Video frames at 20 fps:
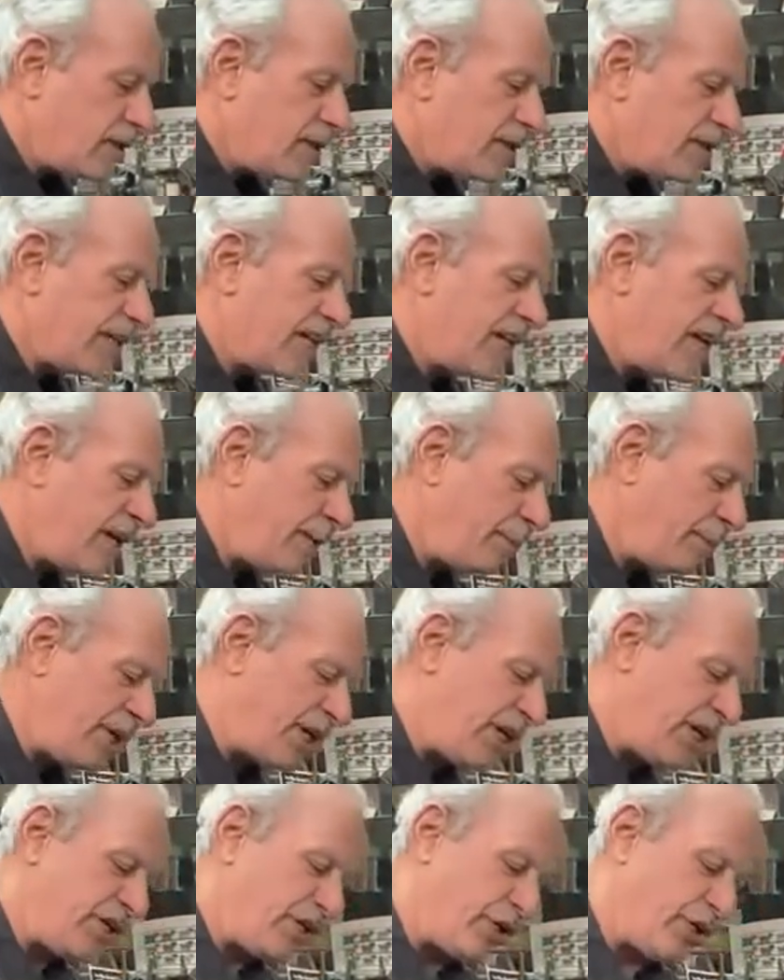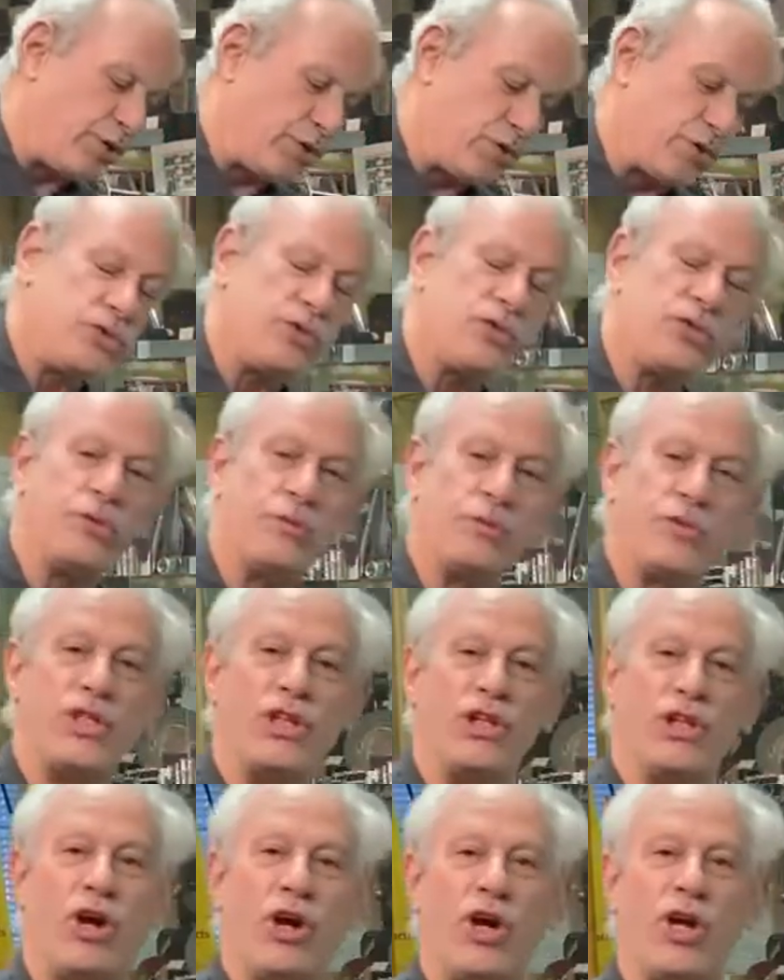The camera he used was a
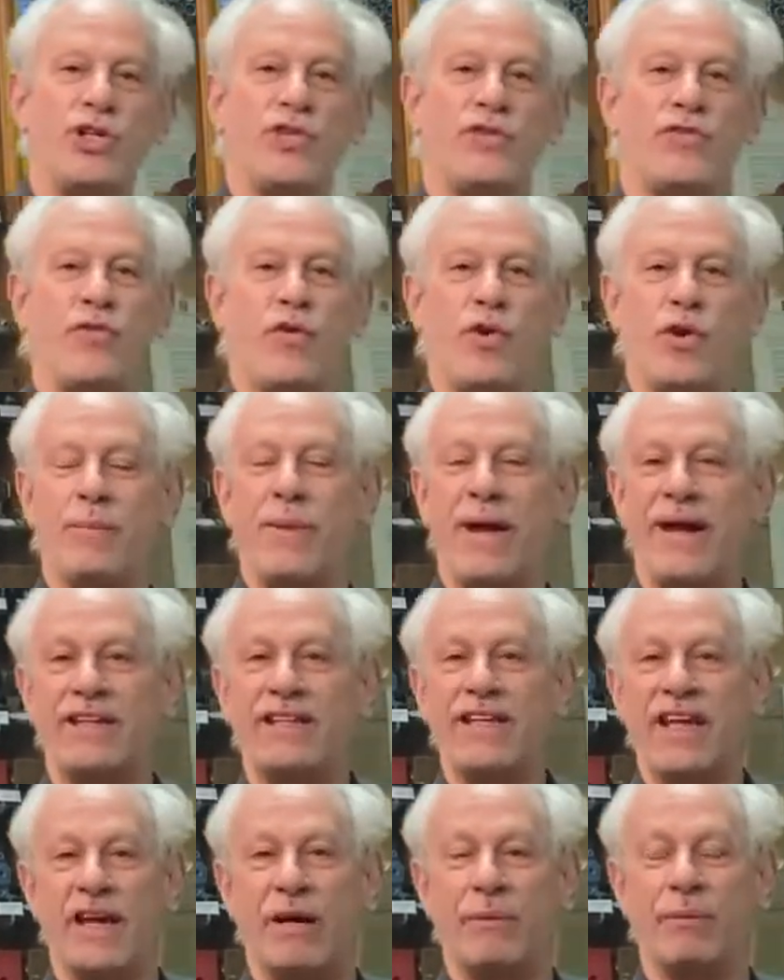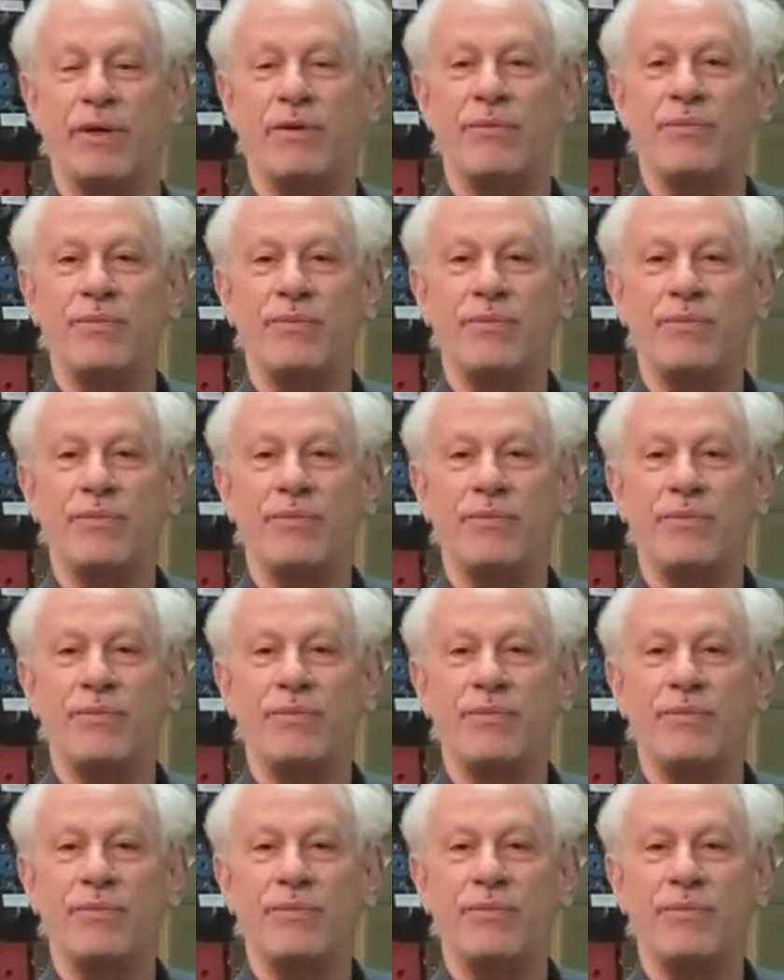large format camera.